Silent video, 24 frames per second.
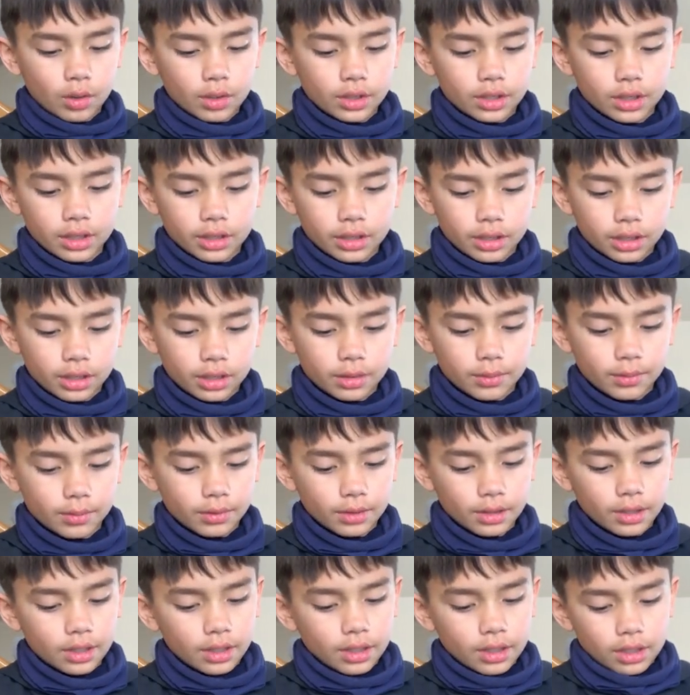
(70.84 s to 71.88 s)
is
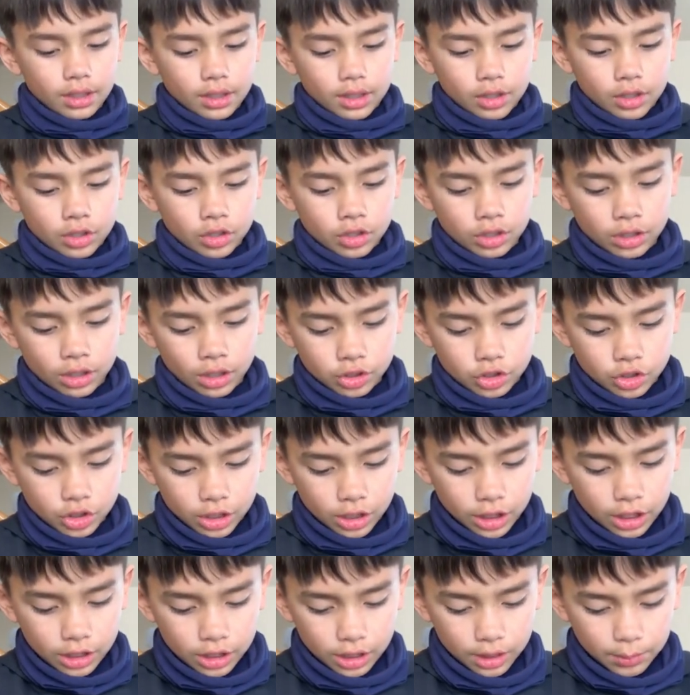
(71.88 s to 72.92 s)
such
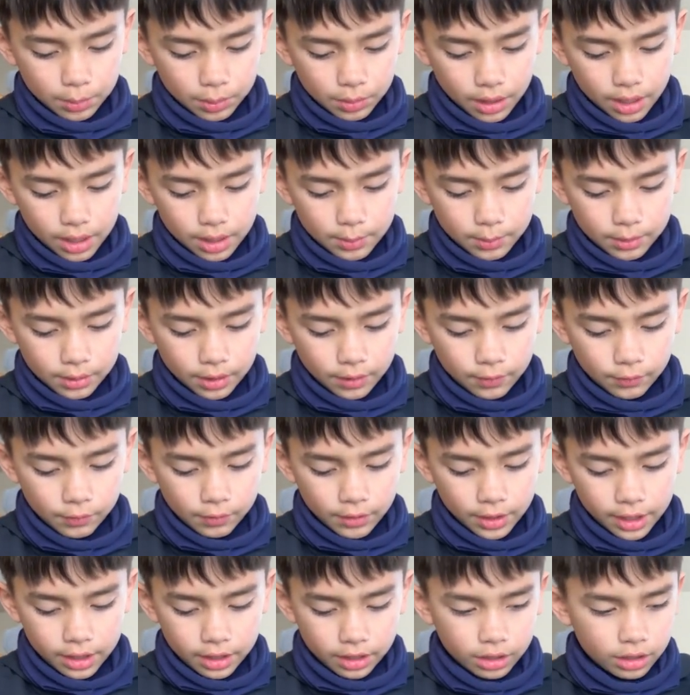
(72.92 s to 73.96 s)
an easy plane, but it
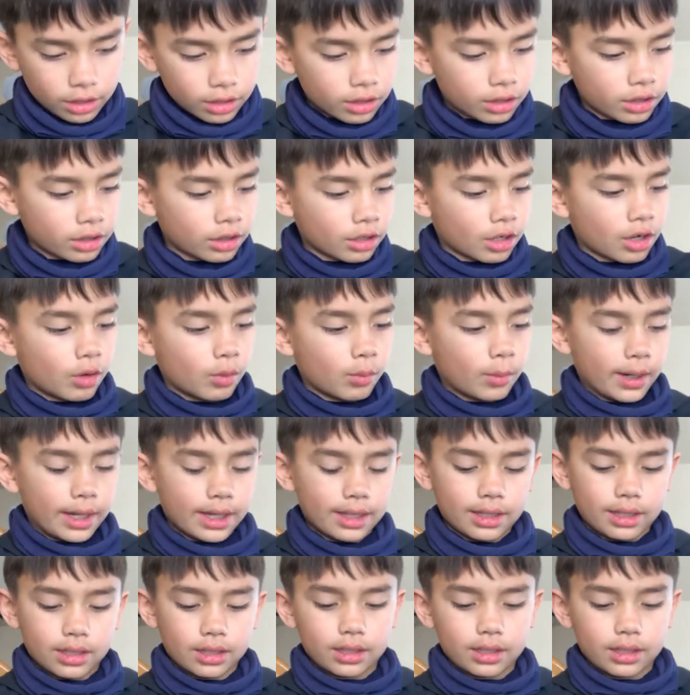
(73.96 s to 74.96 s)
flies so well.